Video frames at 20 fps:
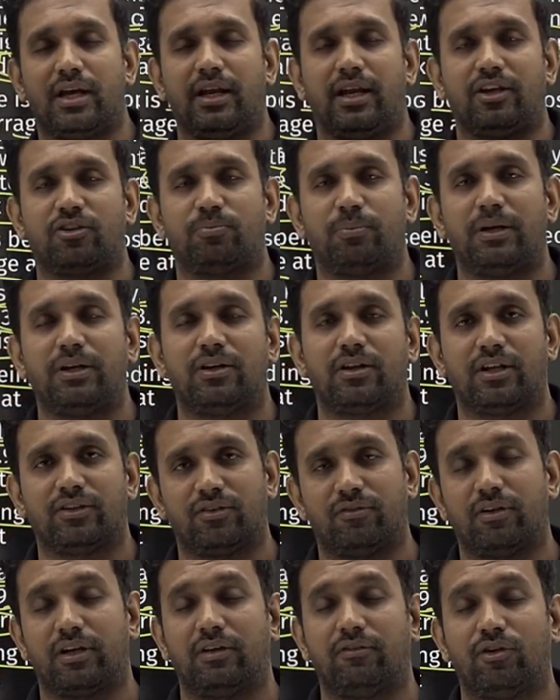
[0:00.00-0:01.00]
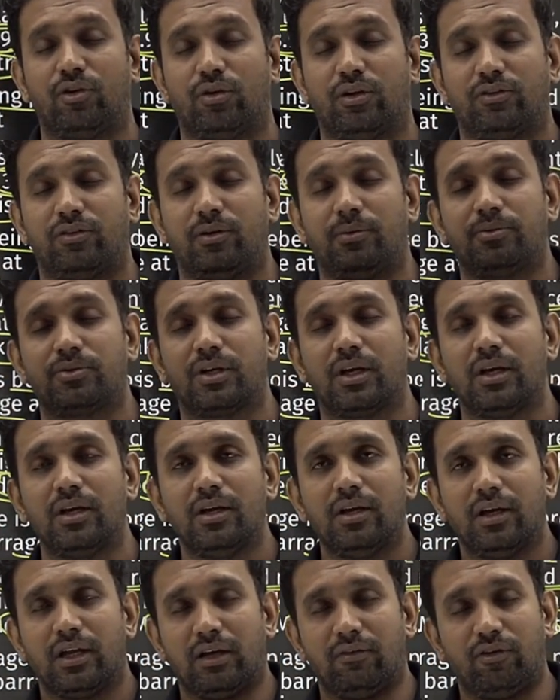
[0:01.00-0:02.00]
and expenditure, revenue receipts,
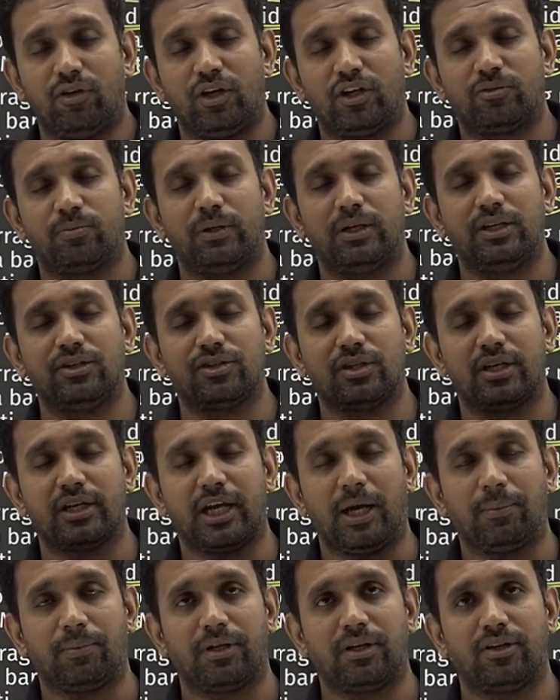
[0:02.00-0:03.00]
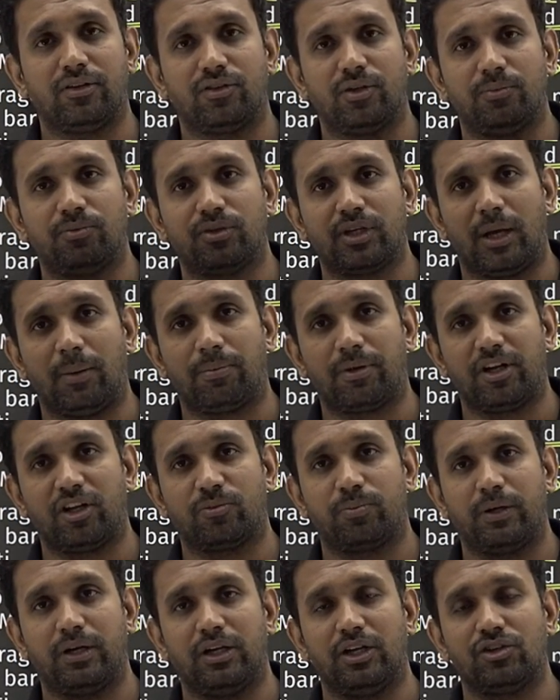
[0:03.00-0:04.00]
revenue expenditure, capital receipts, capital
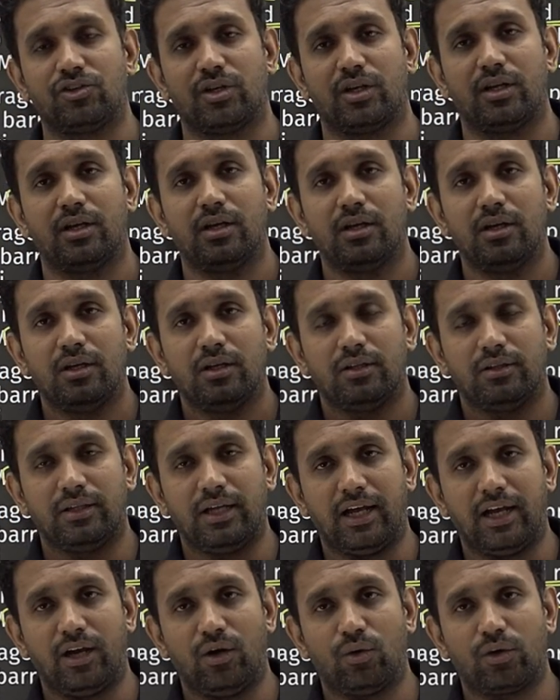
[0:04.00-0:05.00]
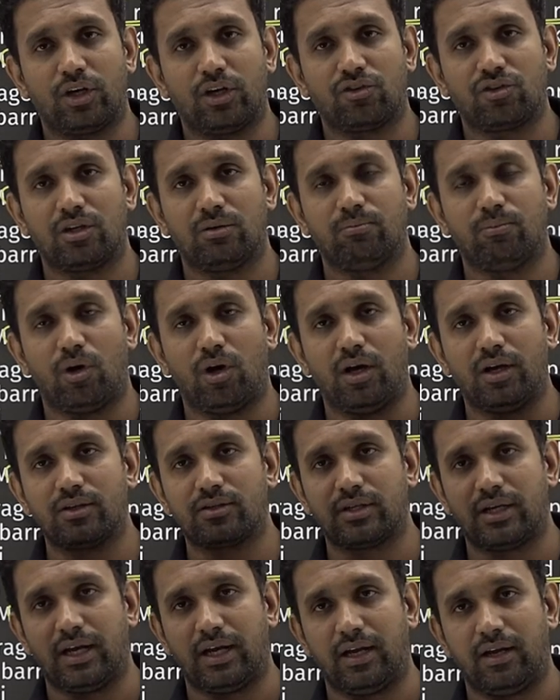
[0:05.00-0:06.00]
expenditure, the allocation
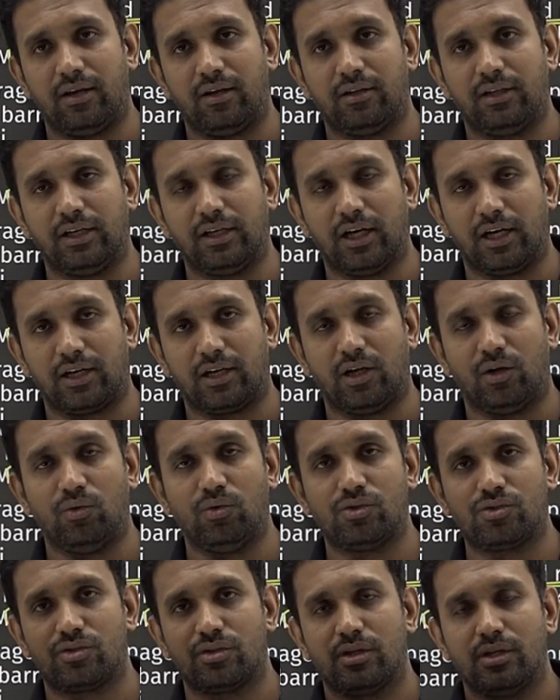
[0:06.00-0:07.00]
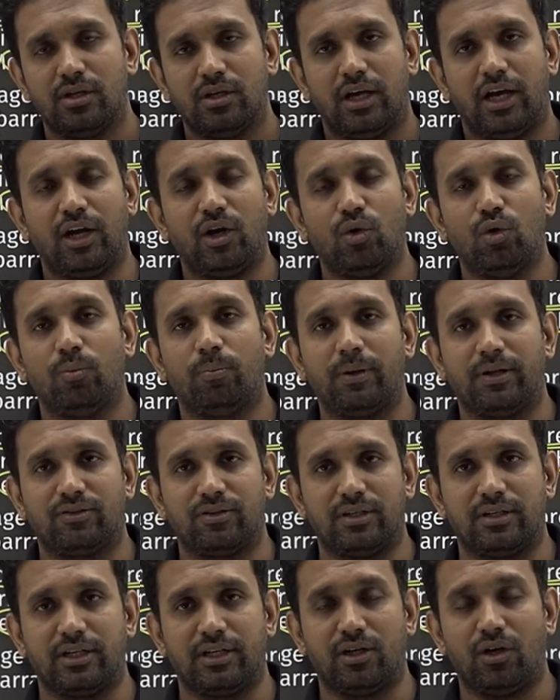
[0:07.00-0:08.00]
box and the cutouts and who
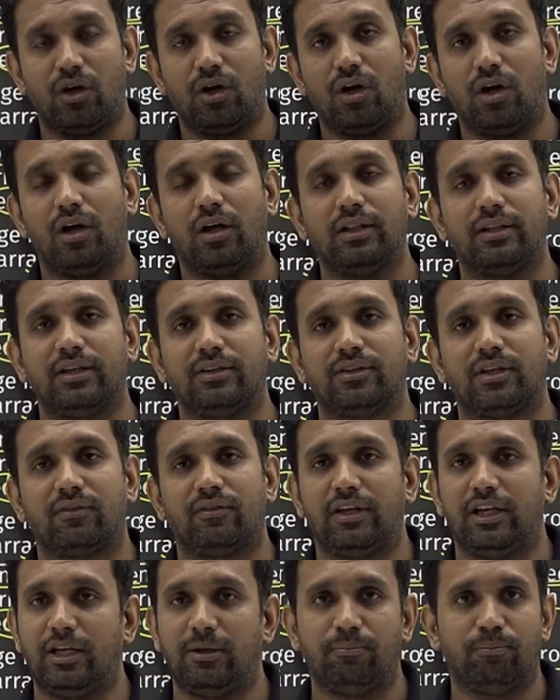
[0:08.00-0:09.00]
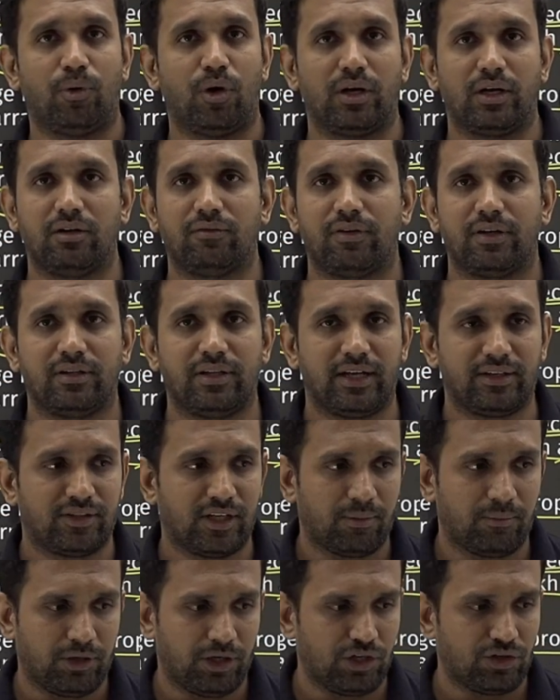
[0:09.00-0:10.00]
presented. All these are very important for the
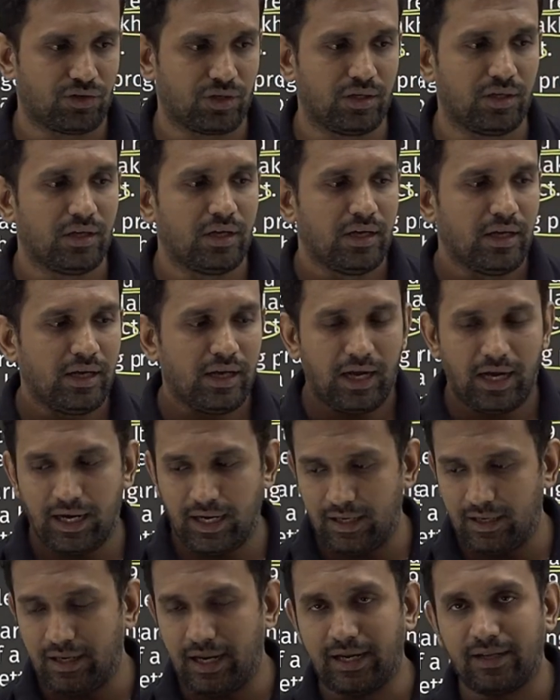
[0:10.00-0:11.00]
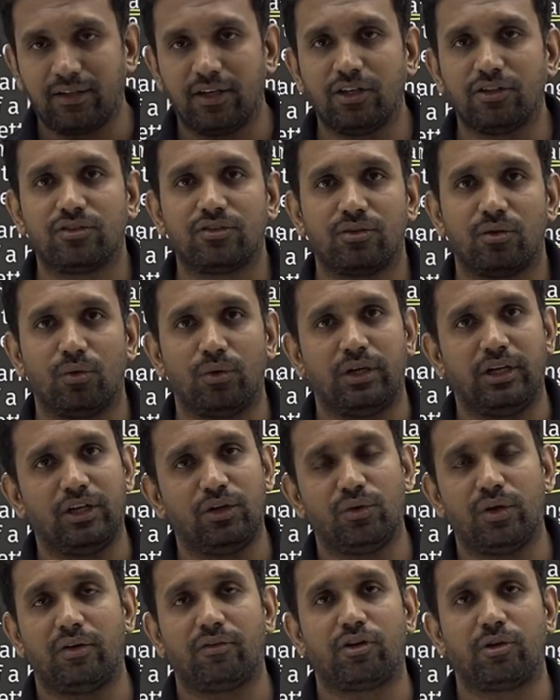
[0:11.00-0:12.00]
examination. And like this only
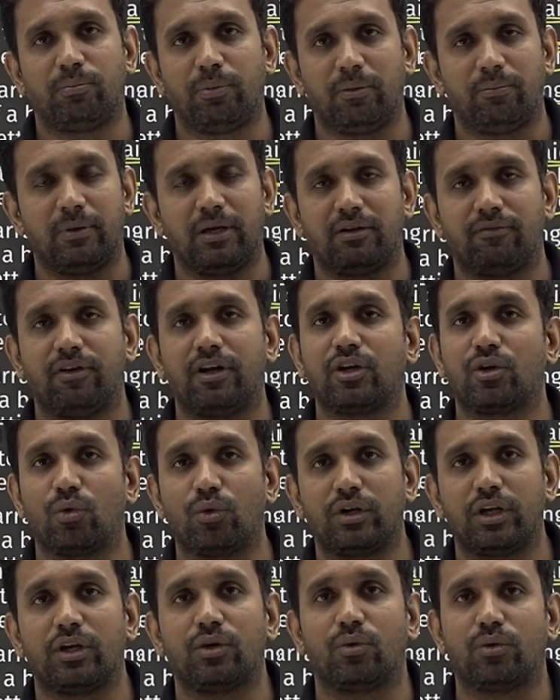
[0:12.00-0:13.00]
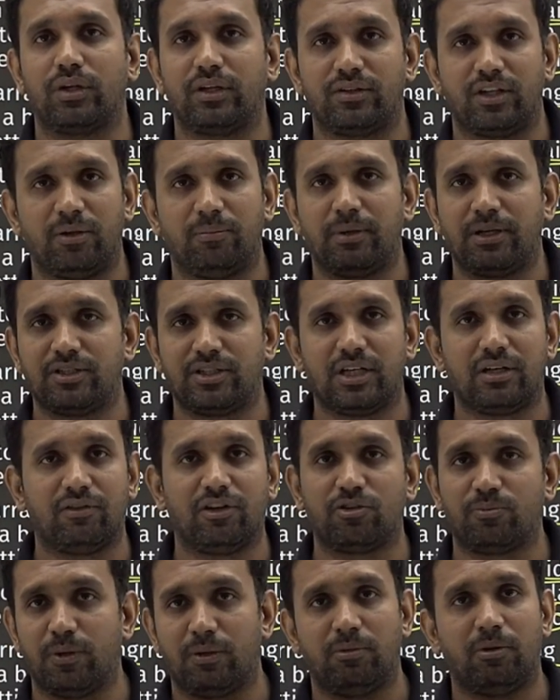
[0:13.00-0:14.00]
you have to prepare for 2023 budget,
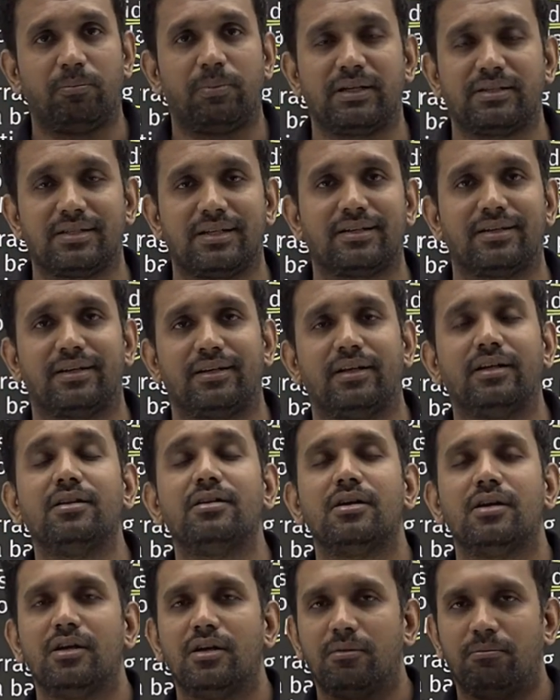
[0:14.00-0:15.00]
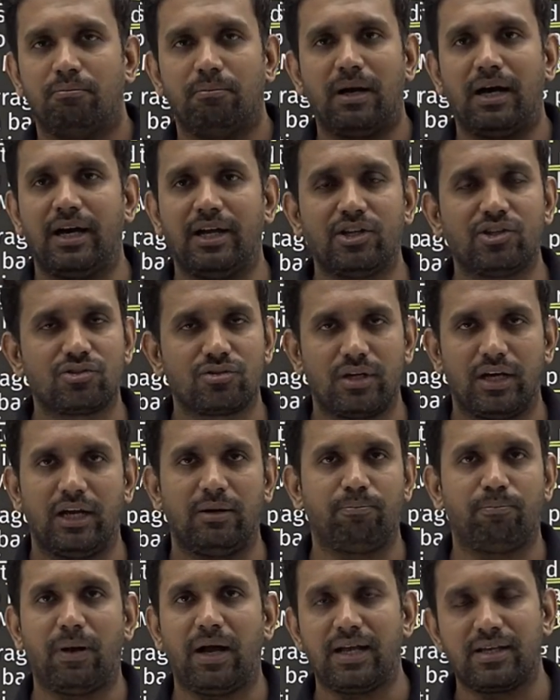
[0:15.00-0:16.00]
which may be presented in March
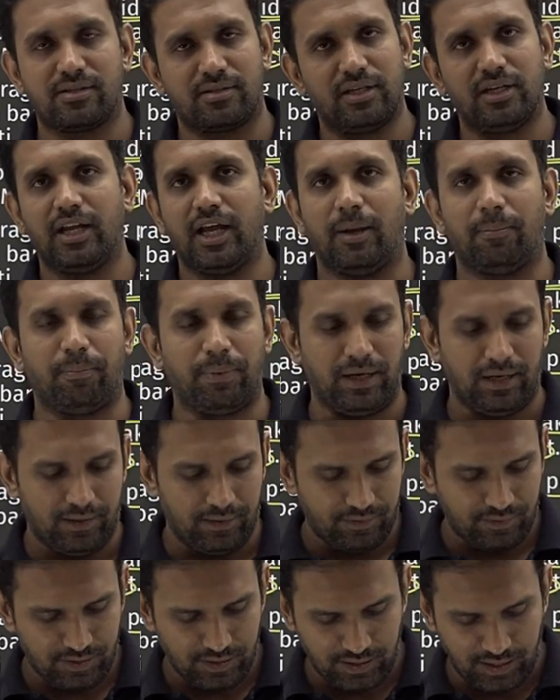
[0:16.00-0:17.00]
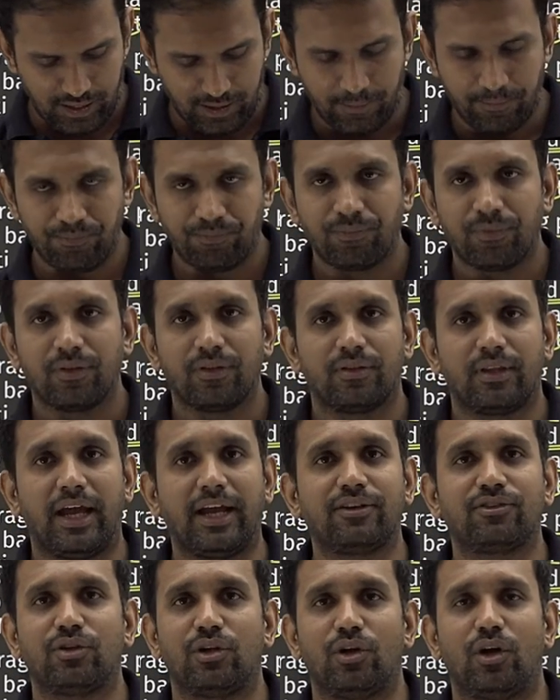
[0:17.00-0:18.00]
and passed in April. Okay.
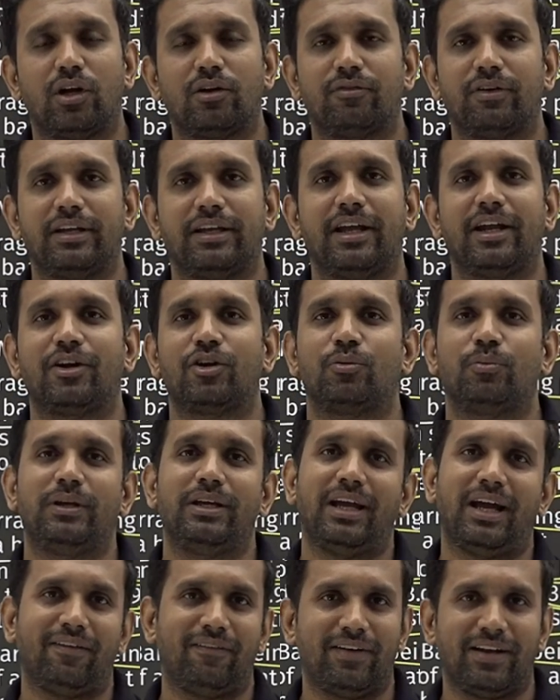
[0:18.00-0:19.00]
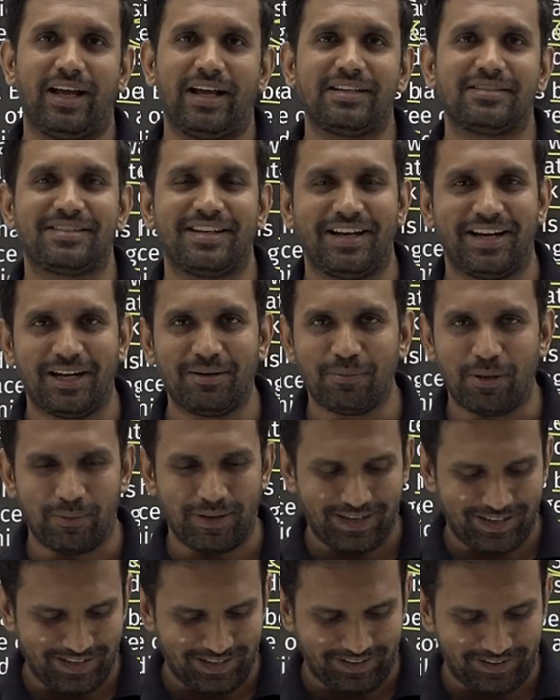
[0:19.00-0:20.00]
Thanks a lot for hearing to me. Have a nice day ahead.
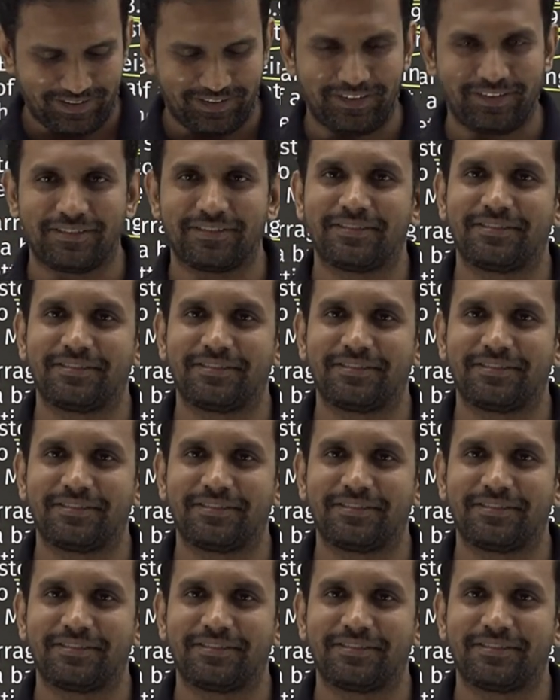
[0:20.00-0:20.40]
Bye-bye. Take care.